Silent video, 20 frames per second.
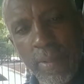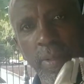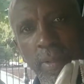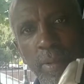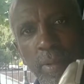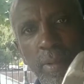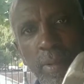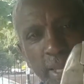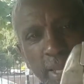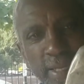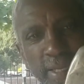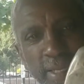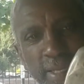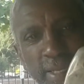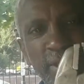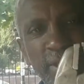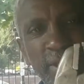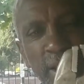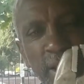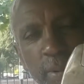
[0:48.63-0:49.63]
that's
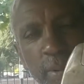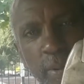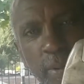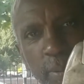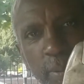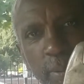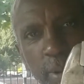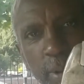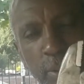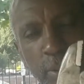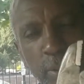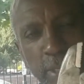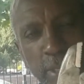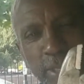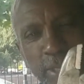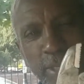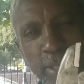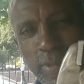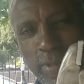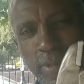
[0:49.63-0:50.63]
definitely one of my oldest
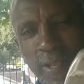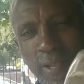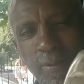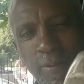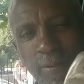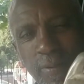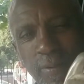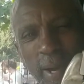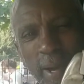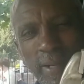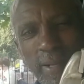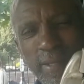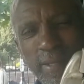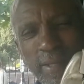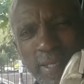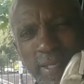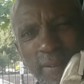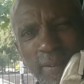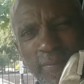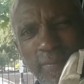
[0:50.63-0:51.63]
tools. That's from about
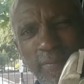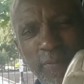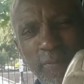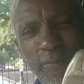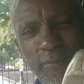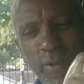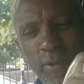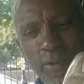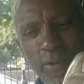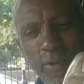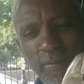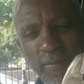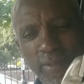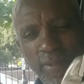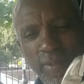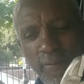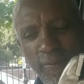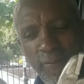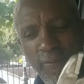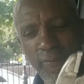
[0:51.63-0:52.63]
73 or
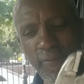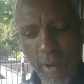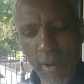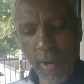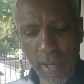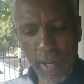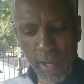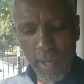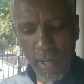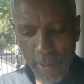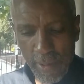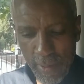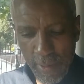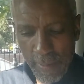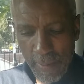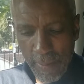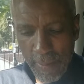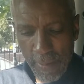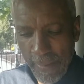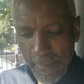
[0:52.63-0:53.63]
74.
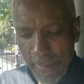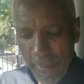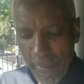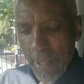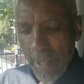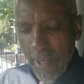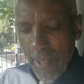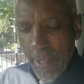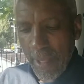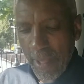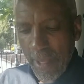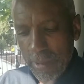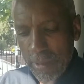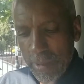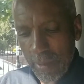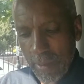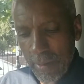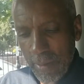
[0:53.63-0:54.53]
Also,